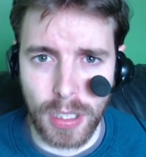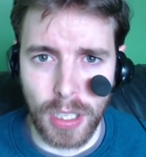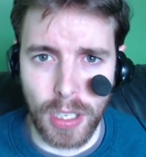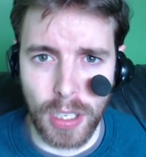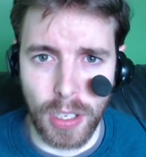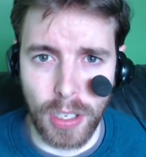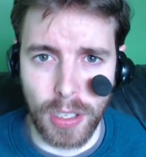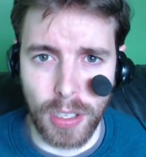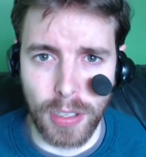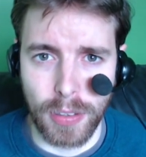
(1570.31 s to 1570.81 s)

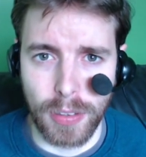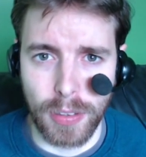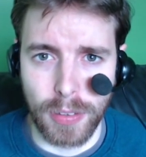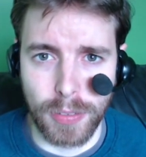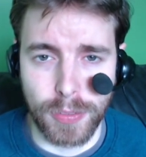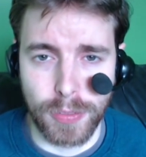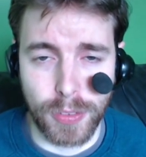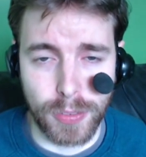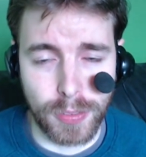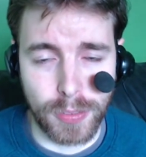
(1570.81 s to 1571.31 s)

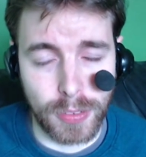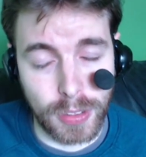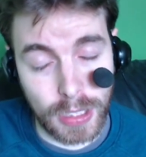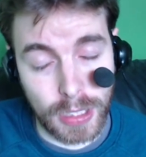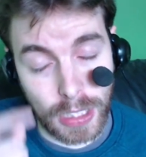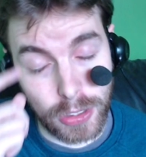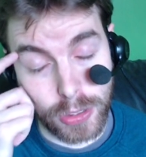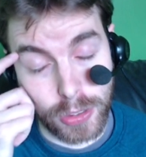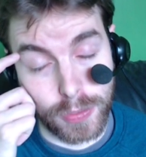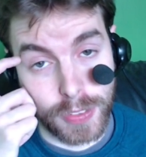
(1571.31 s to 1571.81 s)

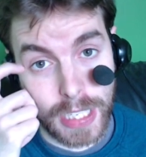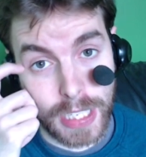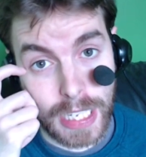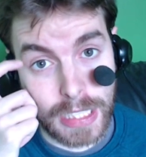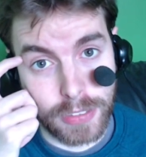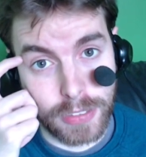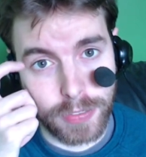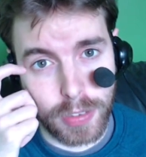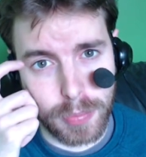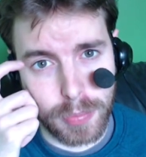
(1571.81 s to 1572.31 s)
that you've
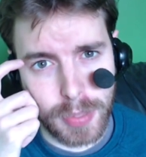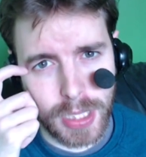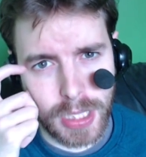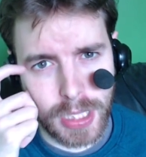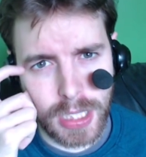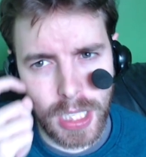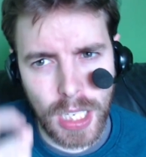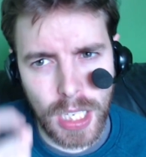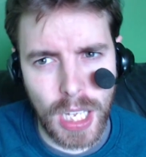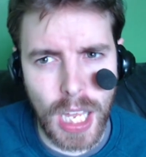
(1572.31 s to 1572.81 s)
gained for
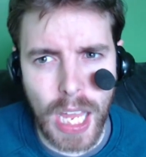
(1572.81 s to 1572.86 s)
me.